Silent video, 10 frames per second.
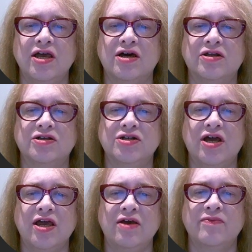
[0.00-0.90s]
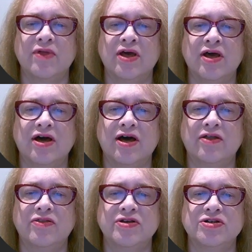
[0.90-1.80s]
and a J.
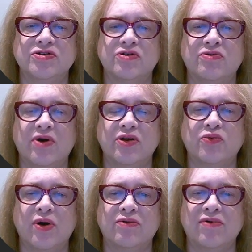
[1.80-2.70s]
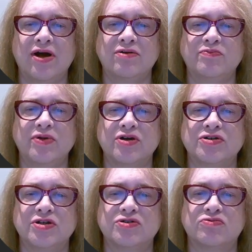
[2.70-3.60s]
And this is the correct way around because
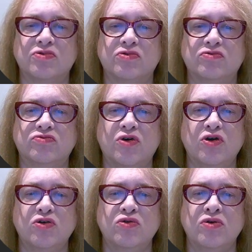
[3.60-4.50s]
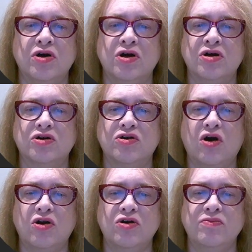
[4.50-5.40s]
it's row,
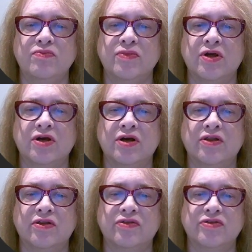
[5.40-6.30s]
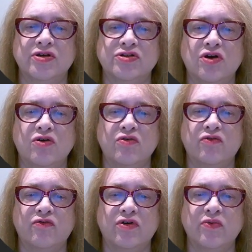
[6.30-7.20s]
column.
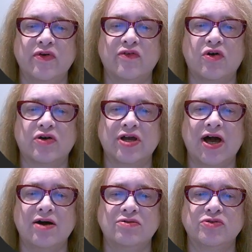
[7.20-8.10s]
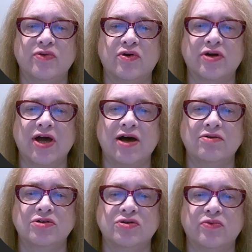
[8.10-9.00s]
We've got count, we've got
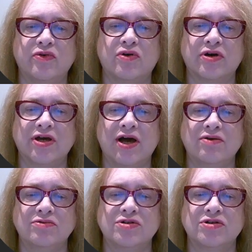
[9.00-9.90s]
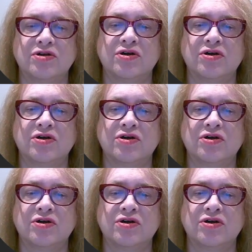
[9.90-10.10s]
count, we've got count,